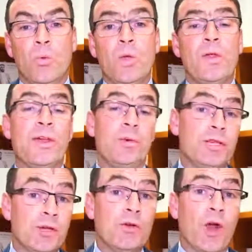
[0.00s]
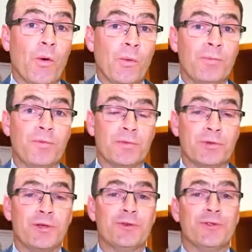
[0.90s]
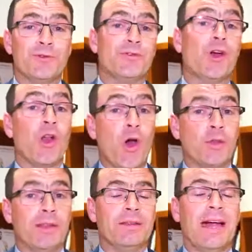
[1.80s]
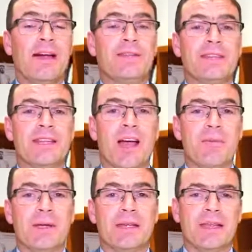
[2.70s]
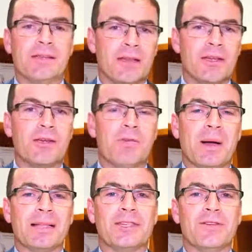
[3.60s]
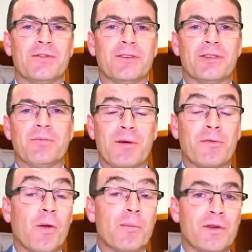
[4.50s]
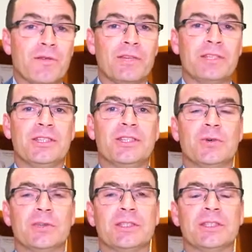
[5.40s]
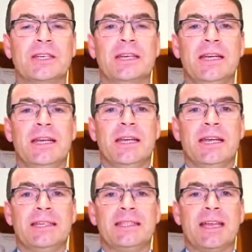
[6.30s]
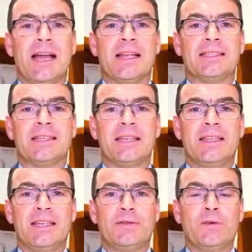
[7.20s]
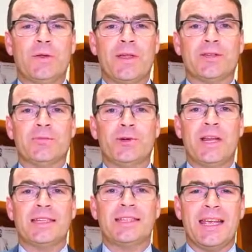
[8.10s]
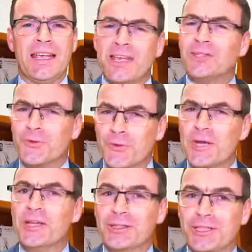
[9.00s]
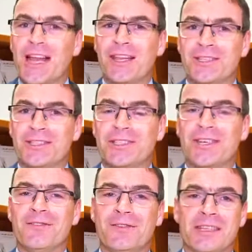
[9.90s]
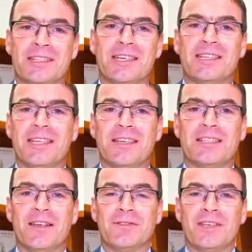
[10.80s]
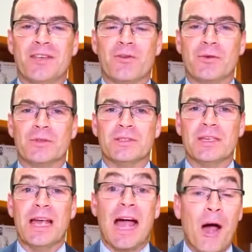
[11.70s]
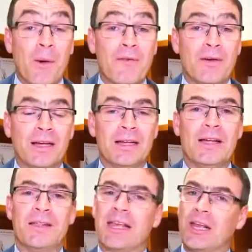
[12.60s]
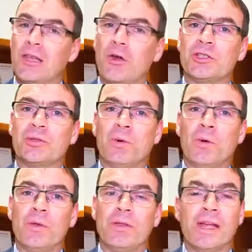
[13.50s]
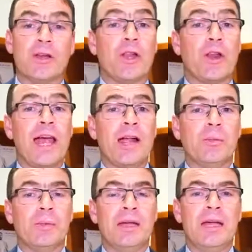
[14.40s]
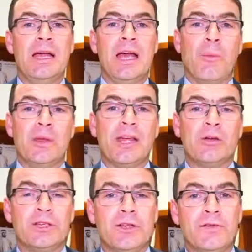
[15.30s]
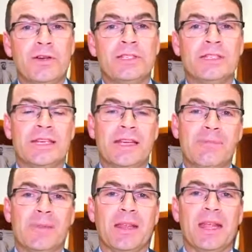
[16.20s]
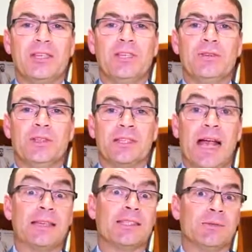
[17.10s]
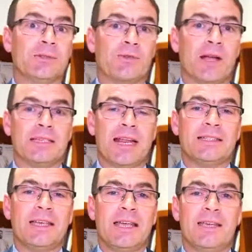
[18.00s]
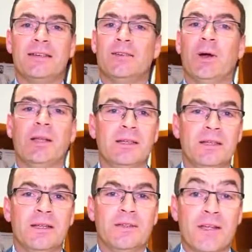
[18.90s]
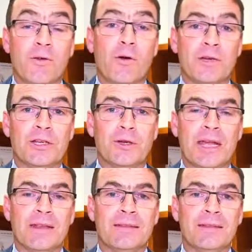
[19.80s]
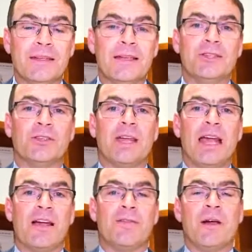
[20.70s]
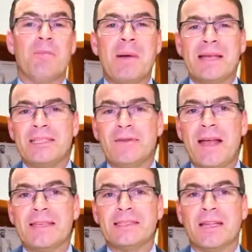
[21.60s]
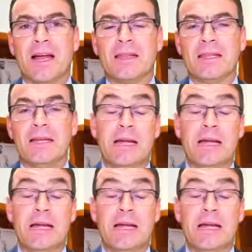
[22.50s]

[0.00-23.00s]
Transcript: One thing we do know from students who've gone on after the IB and then come back from university to us is that this 4,000 word essay is a real challenge for these 16 and 17-year-olds. However, they get a lot of support, they get a lot of help. And when they go to university and their tutors ask them to write an essay, well, they've already done it. So they have a massive head start.